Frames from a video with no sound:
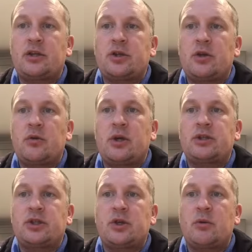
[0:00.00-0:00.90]
you to do
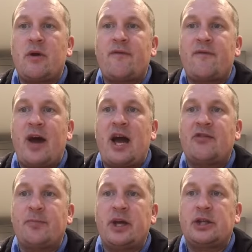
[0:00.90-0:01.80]
is to do a
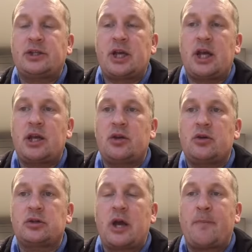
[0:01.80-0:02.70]
5-page
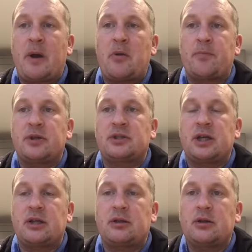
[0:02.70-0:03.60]
keynote about
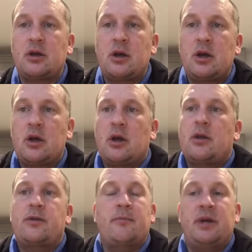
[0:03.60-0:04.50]
Brazil.
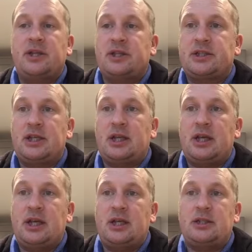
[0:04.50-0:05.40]
The major
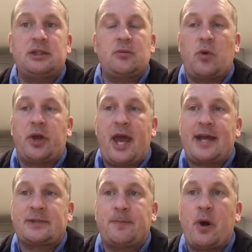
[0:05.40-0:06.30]
cities, what it
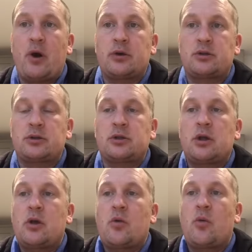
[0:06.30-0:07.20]
exports,
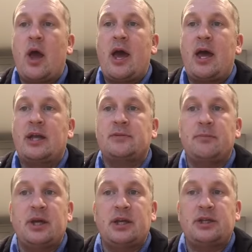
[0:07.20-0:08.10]
its
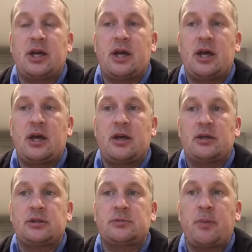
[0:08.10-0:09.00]
major
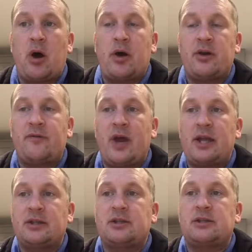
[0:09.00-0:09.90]
sporting
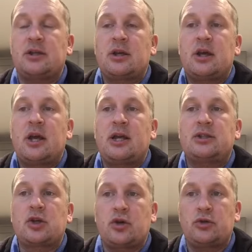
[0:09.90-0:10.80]
events,
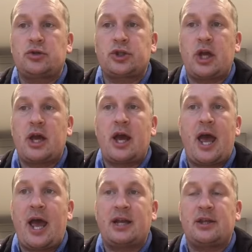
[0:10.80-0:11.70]
its culture,
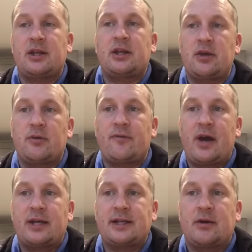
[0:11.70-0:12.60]
anything that you can
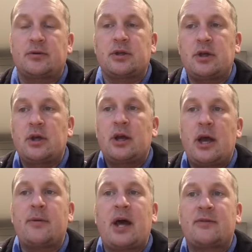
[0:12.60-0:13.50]
find out.
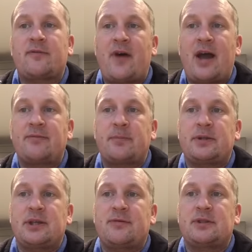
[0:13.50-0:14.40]
And there's
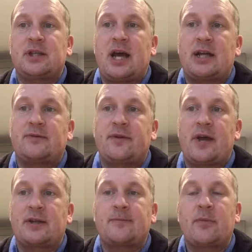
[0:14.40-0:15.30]
5 different slides for
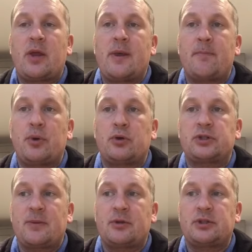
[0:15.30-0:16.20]
that. And then
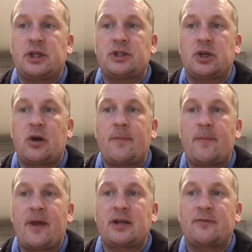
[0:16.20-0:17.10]
post them on Seesaw.
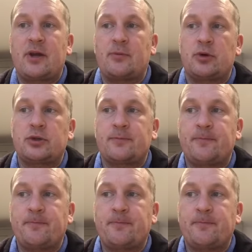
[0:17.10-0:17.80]
Thanks very much.